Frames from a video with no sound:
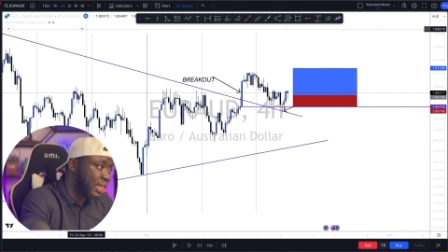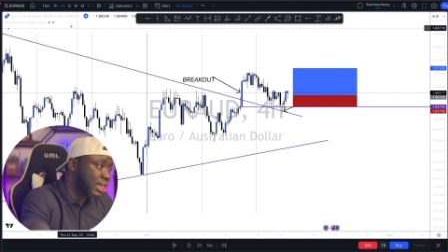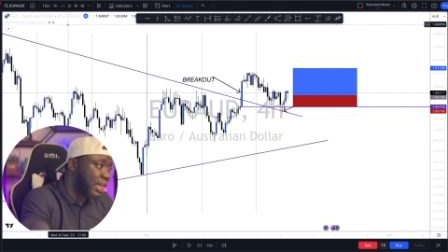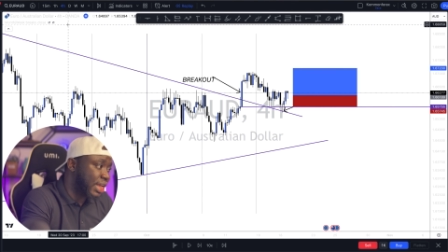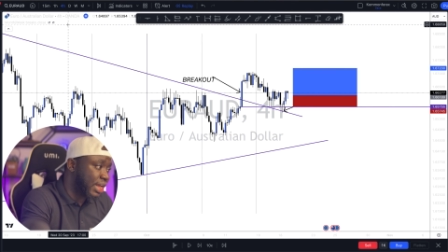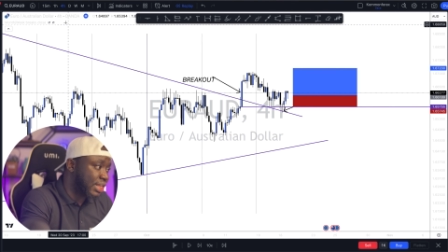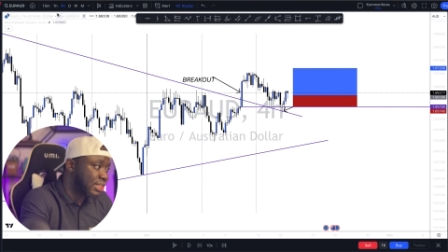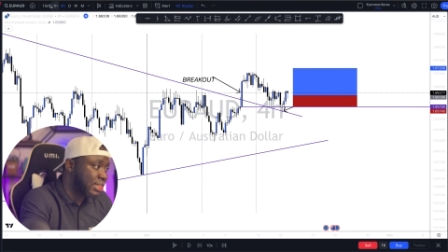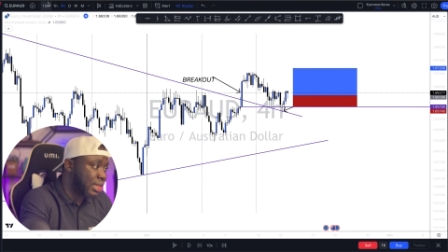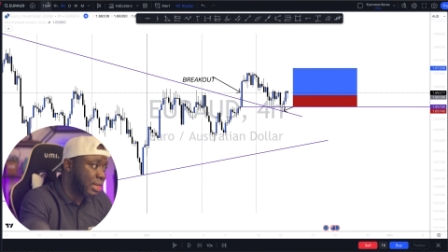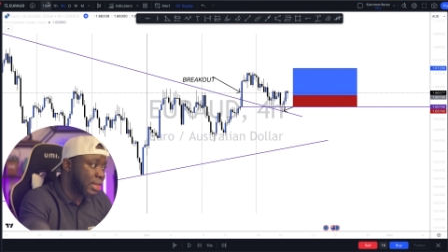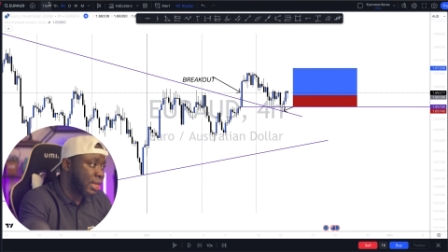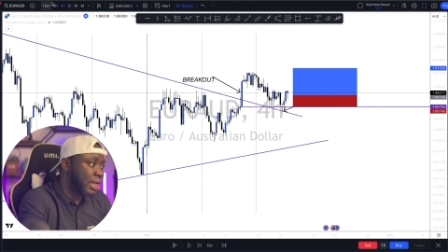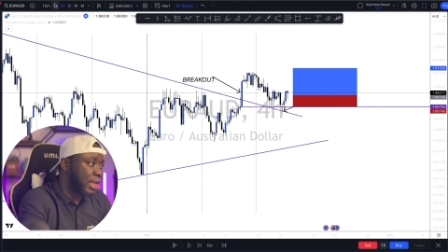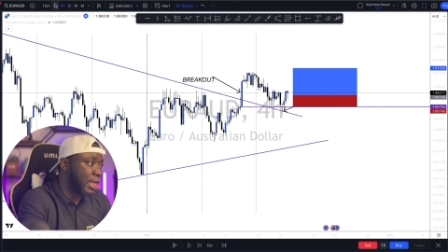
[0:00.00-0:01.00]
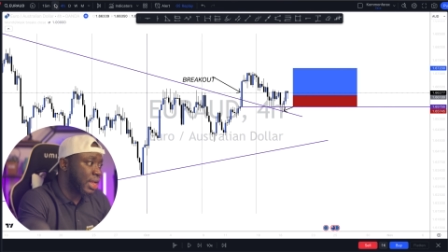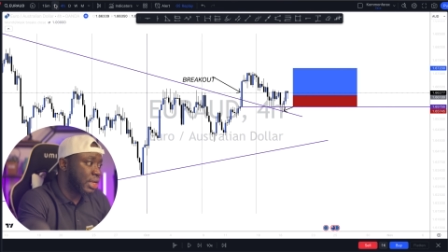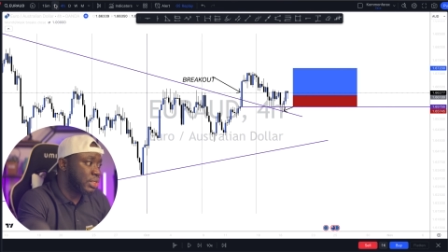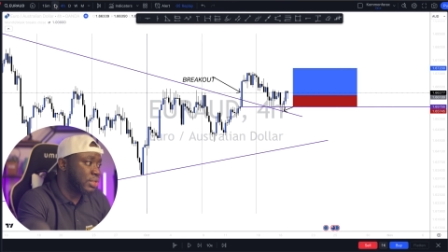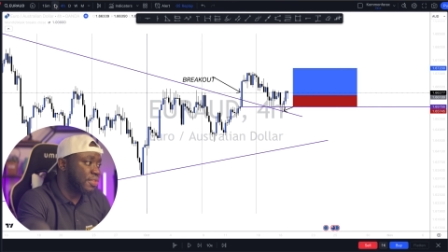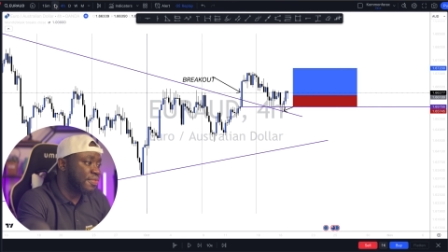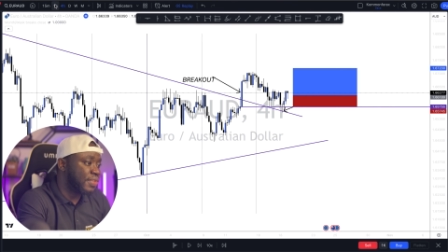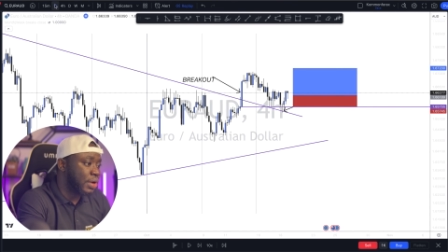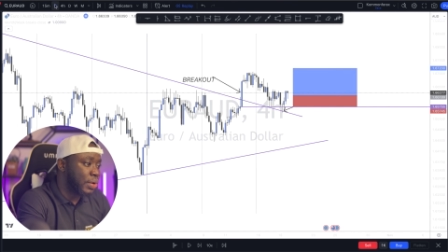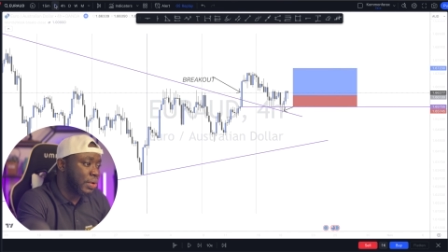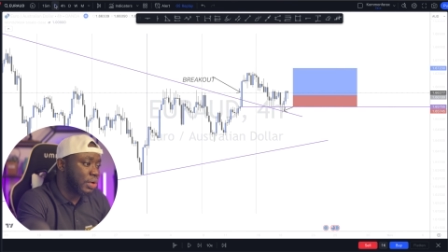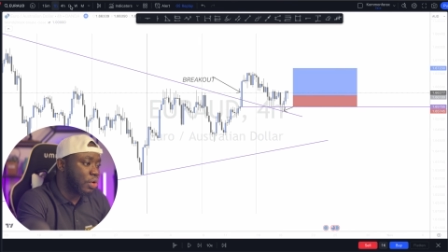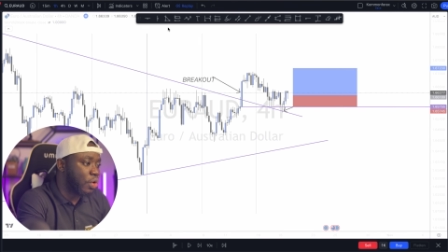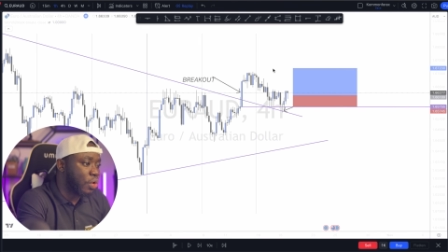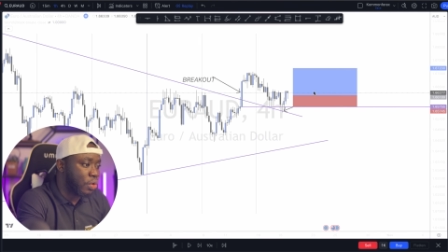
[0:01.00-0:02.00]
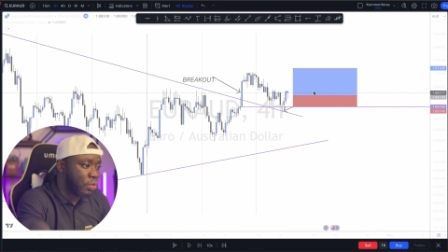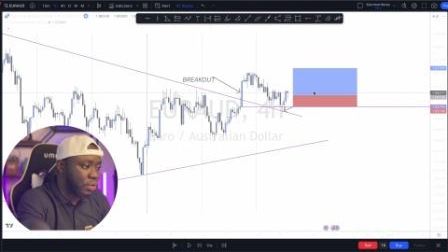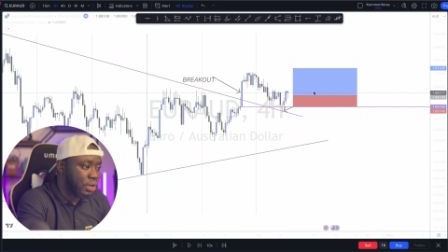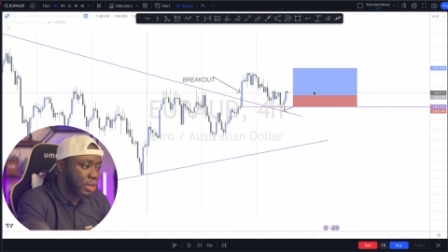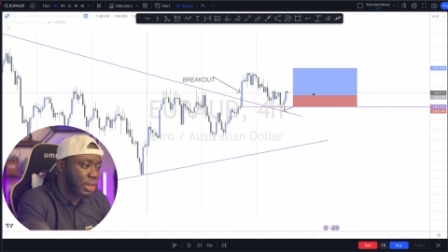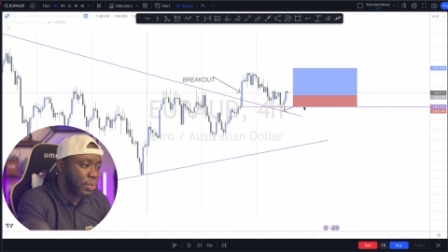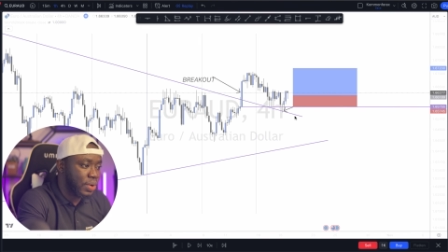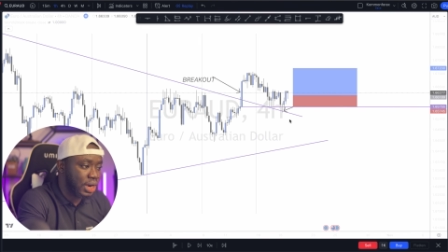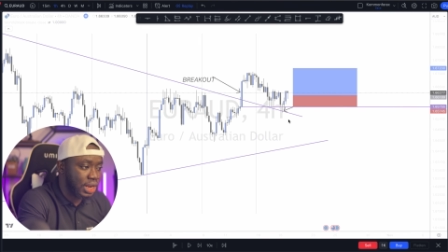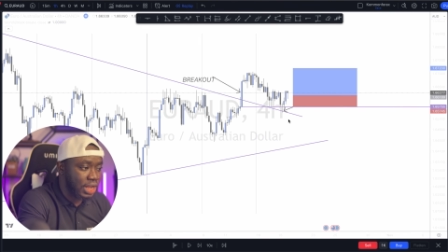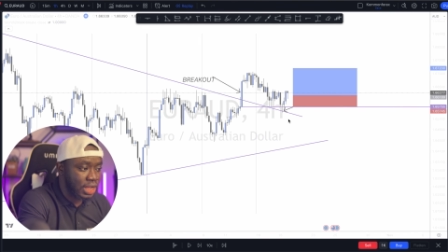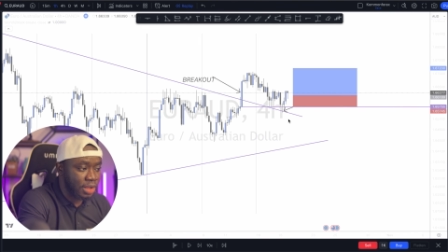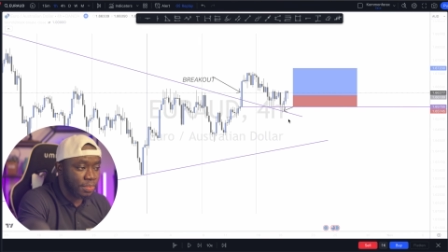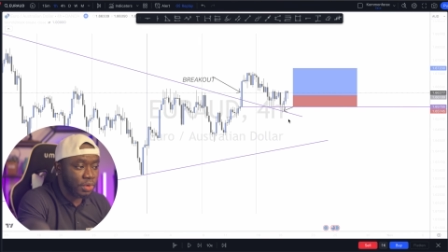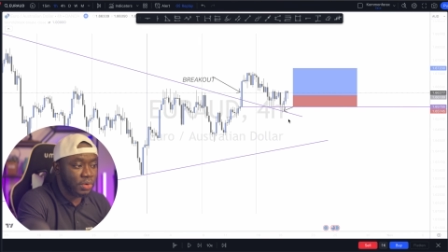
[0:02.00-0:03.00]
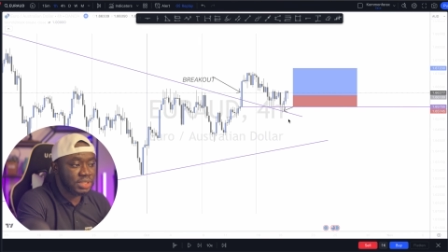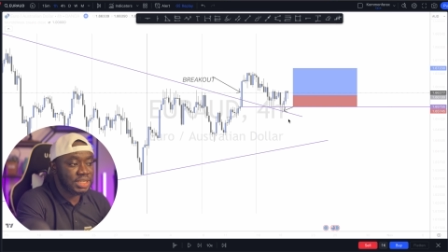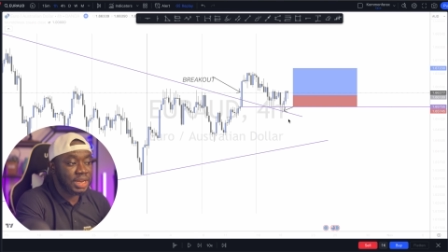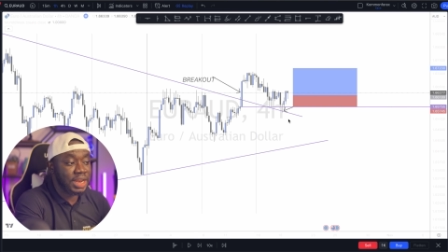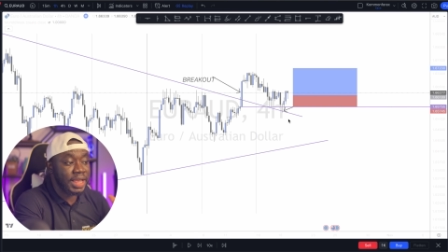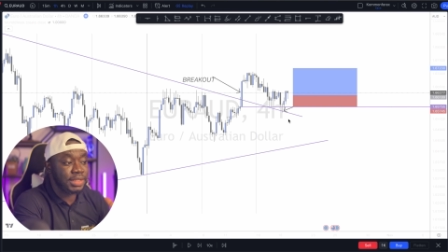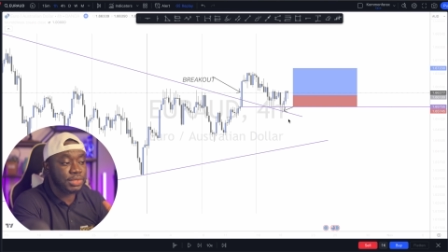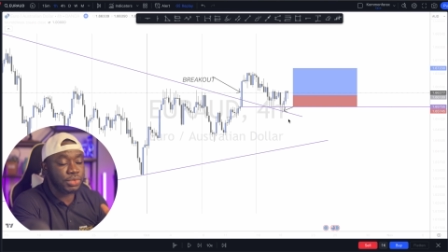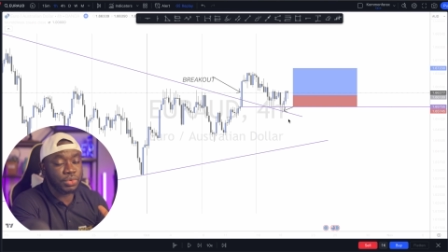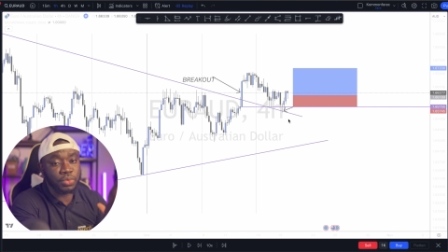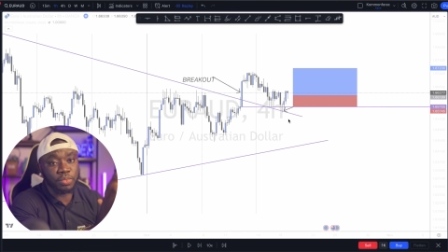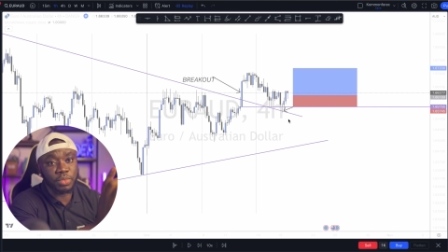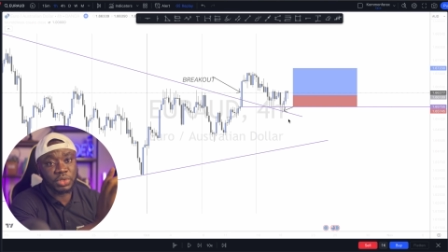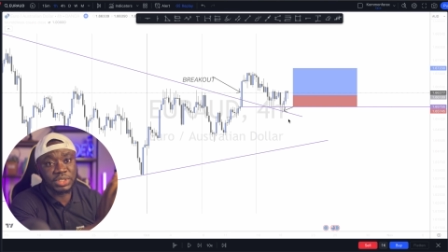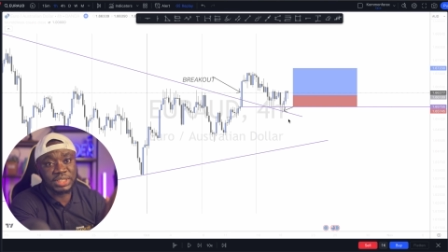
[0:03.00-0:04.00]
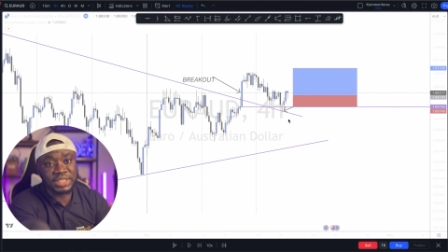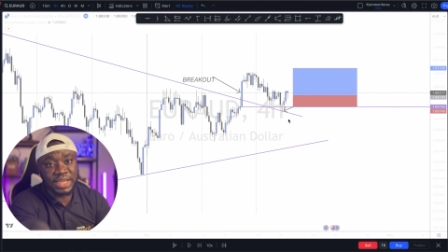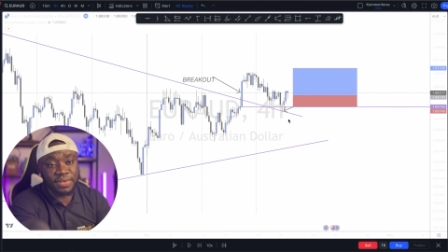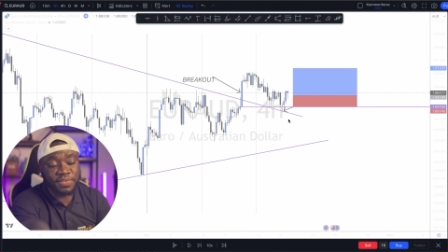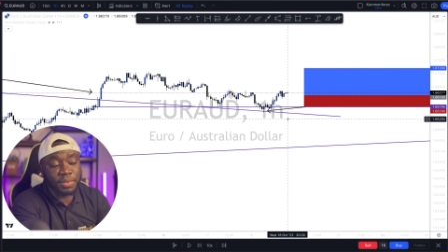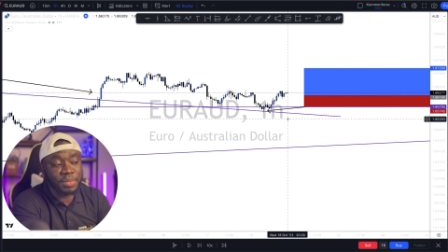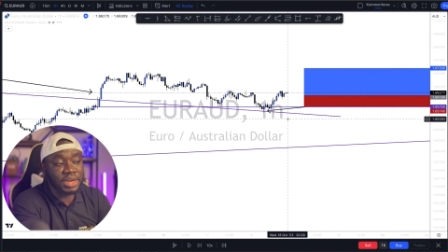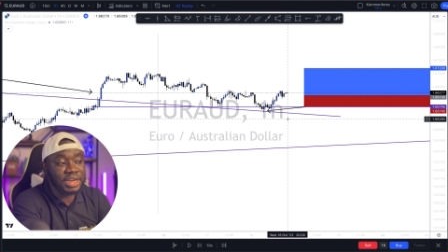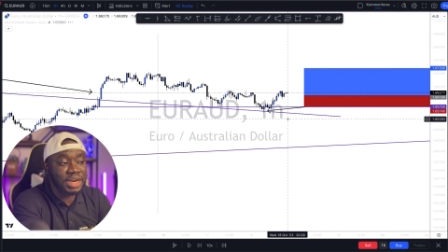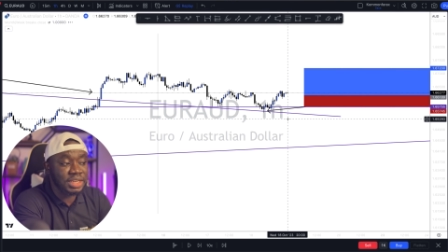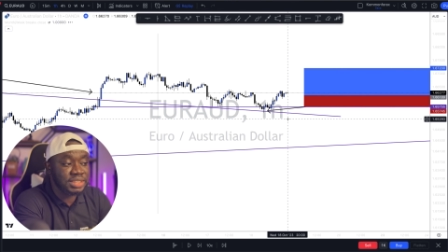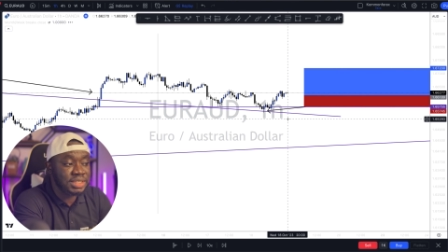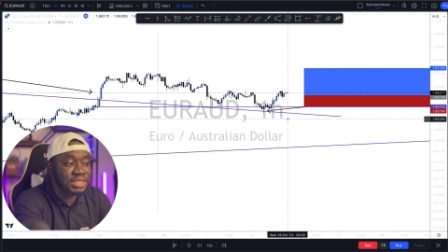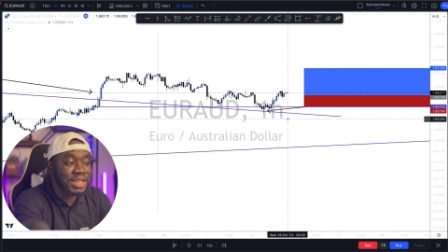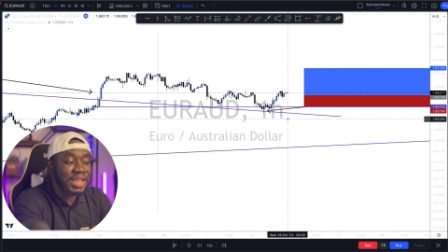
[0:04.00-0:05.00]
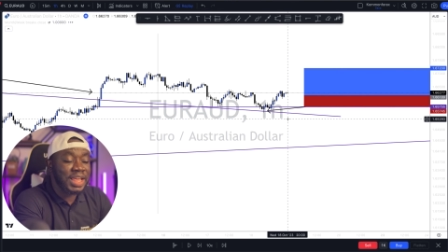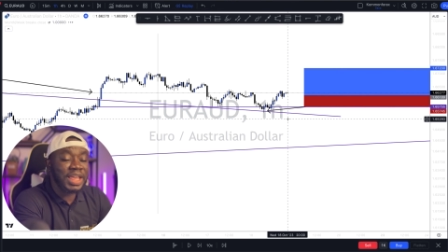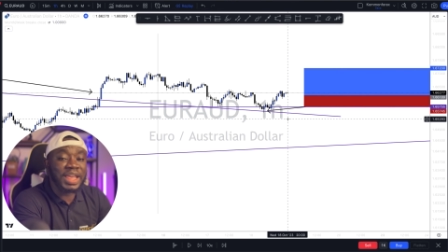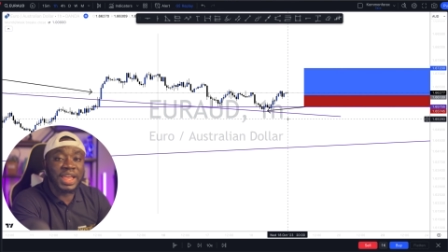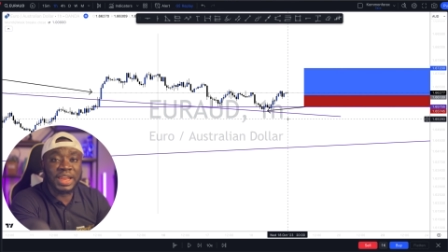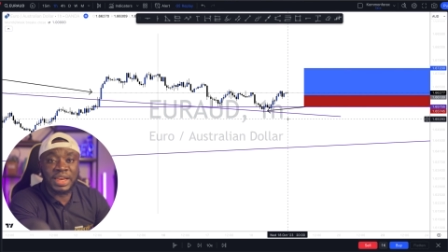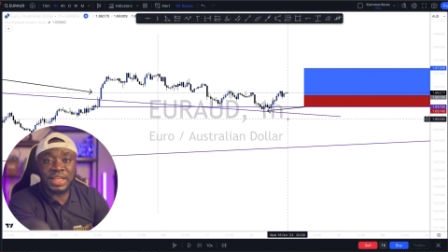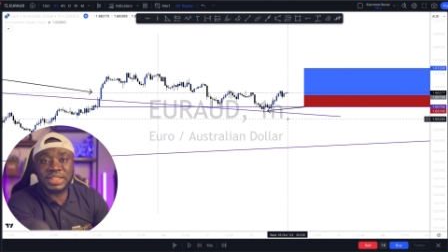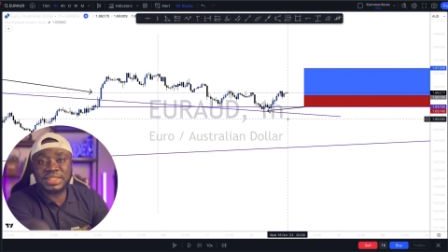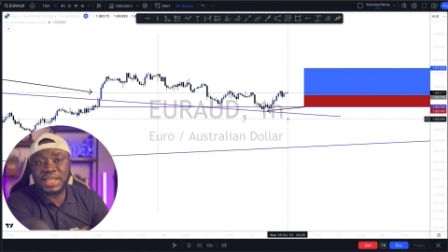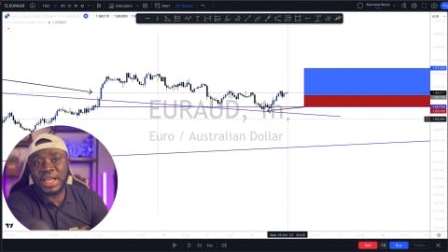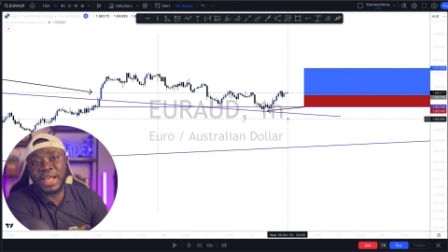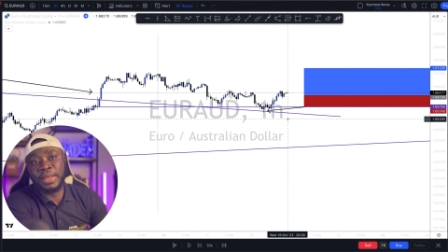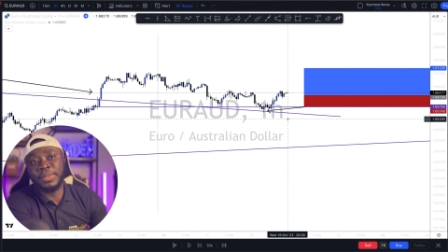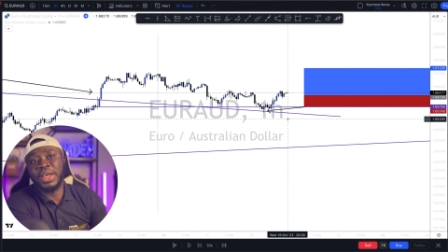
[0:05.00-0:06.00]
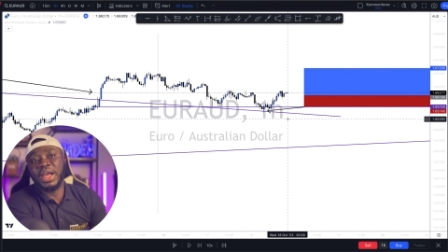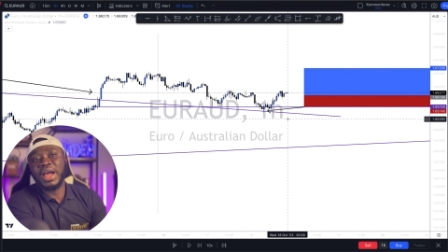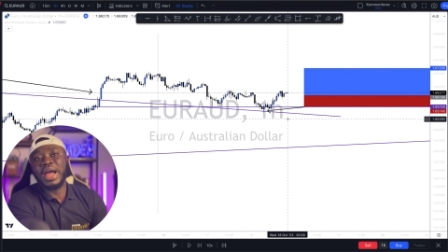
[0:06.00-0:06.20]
like I said, I actually found on the 1 hour, because I like to do multi-time frame analysis anytime